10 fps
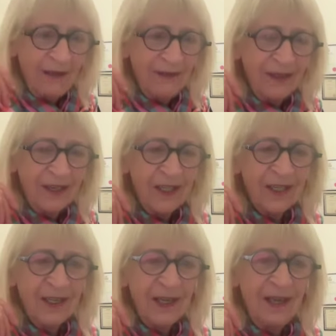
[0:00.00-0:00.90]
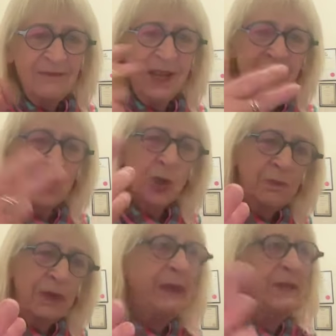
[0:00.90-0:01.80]
that it
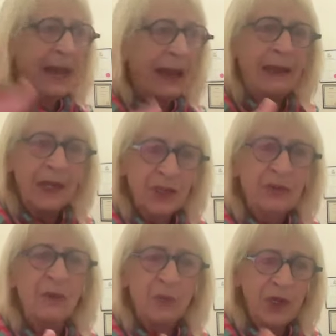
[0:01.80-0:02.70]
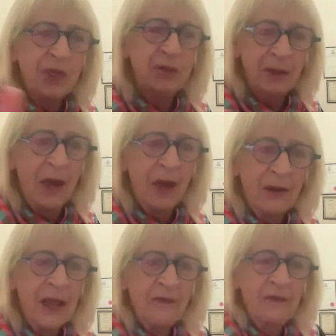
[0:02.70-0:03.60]
should be, it's our history and we should
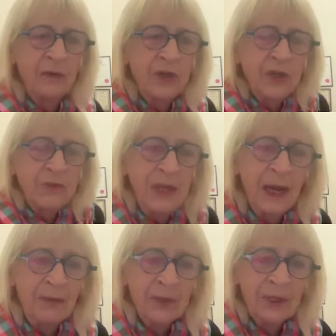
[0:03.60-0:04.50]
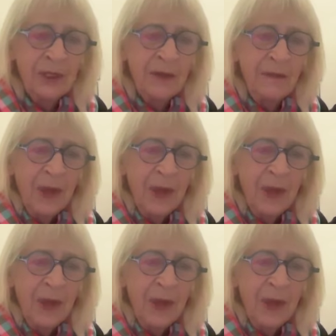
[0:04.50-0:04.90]
own that footage and be able to